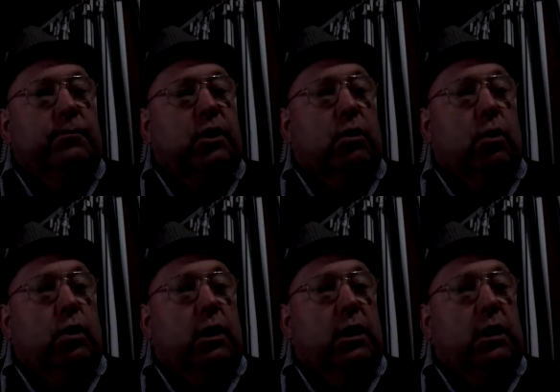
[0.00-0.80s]
So
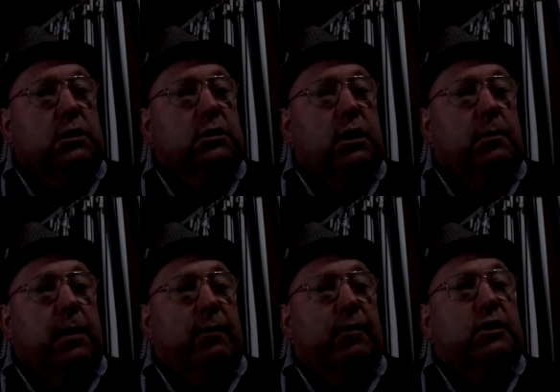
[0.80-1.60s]
all it is, a
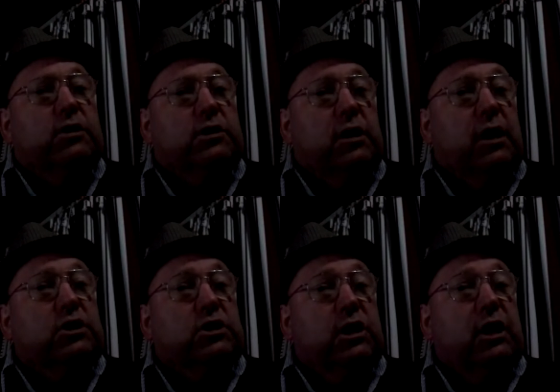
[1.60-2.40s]
matter of legis
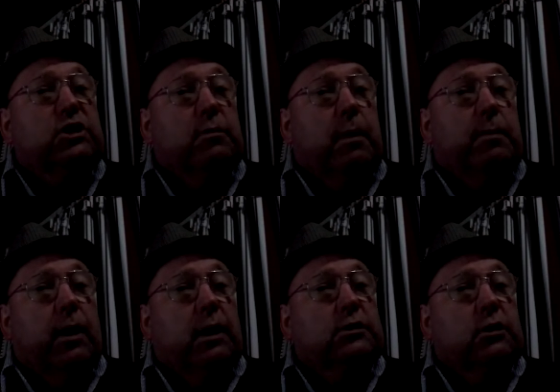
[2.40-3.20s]
legislation to be
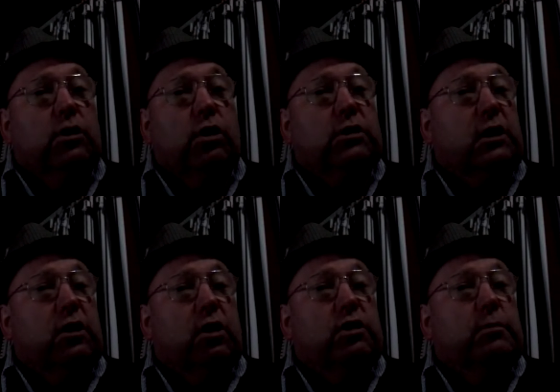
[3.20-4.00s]
passed, not
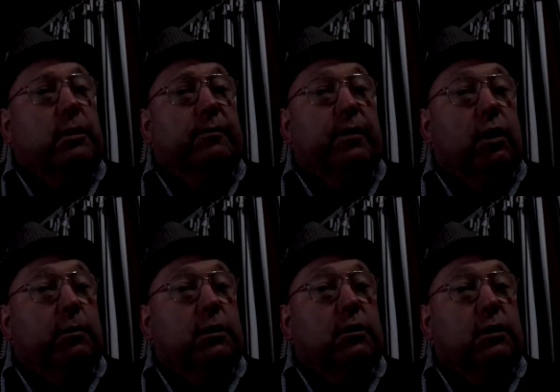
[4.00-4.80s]
technology
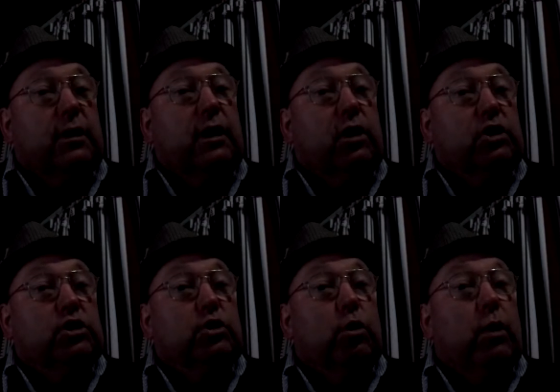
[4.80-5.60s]
developed.
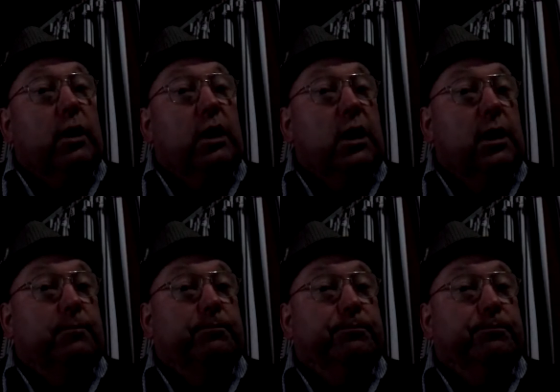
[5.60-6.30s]
Technology is already here.